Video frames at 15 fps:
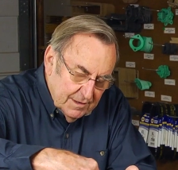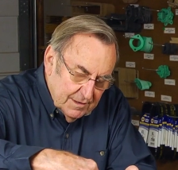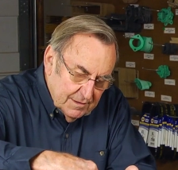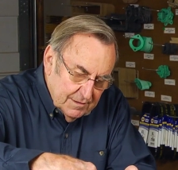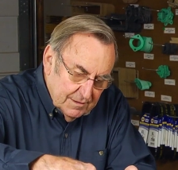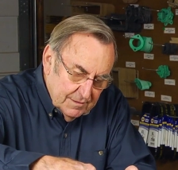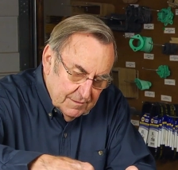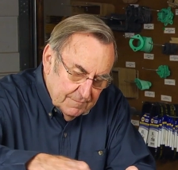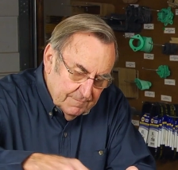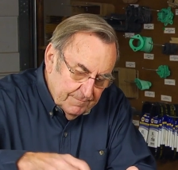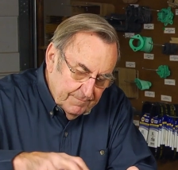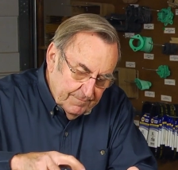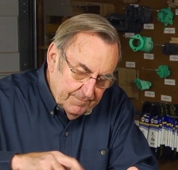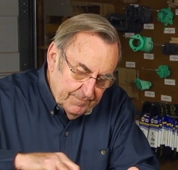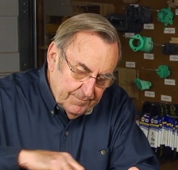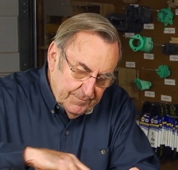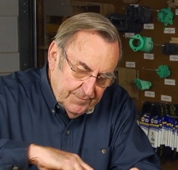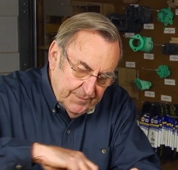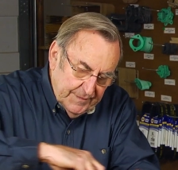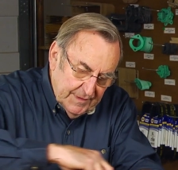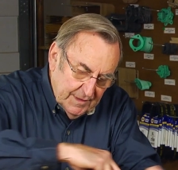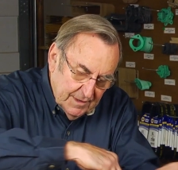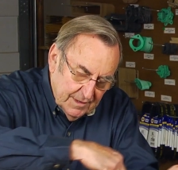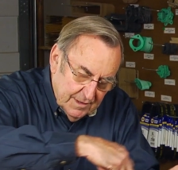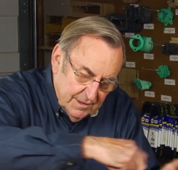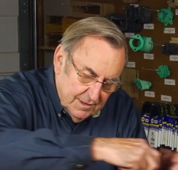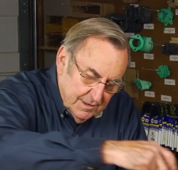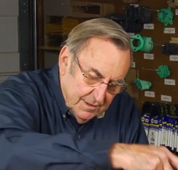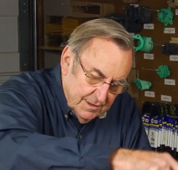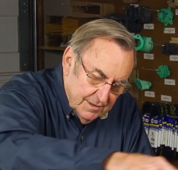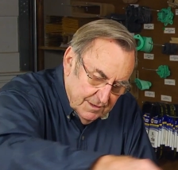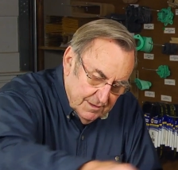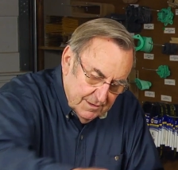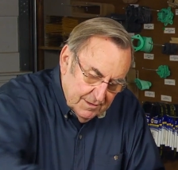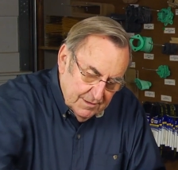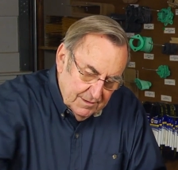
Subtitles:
(silence)